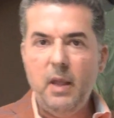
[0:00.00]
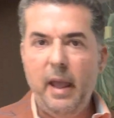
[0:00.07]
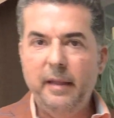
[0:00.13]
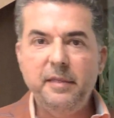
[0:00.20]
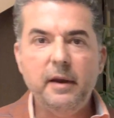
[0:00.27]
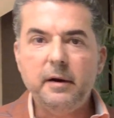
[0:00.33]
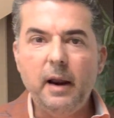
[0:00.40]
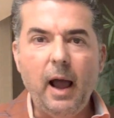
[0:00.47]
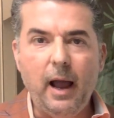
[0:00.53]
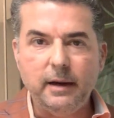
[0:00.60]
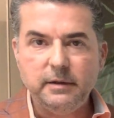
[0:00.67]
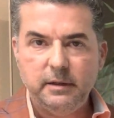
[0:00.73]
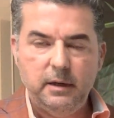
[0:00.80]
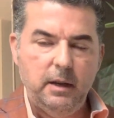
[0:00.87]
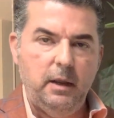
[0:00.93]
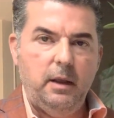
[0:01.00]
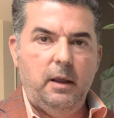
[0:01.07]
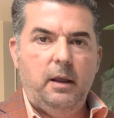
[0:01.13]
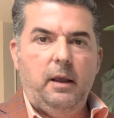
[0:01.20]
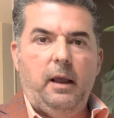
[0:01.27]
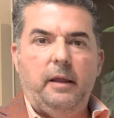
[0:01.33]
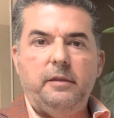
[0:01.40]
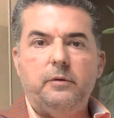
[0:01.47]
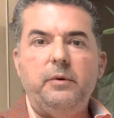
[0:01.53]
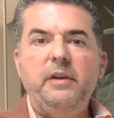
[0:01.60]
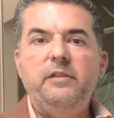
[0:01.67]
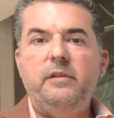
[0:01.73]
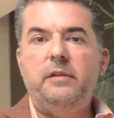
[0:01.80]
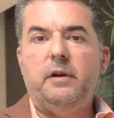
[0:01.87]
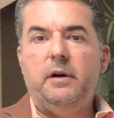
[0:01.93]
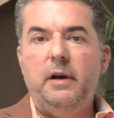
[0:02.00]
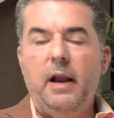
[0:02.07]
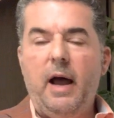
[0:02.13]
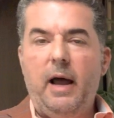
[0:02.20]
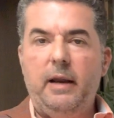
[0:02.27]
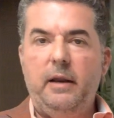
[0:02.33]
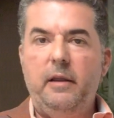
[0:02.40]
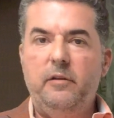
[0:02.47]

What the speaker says: And they're not. And the reason they're not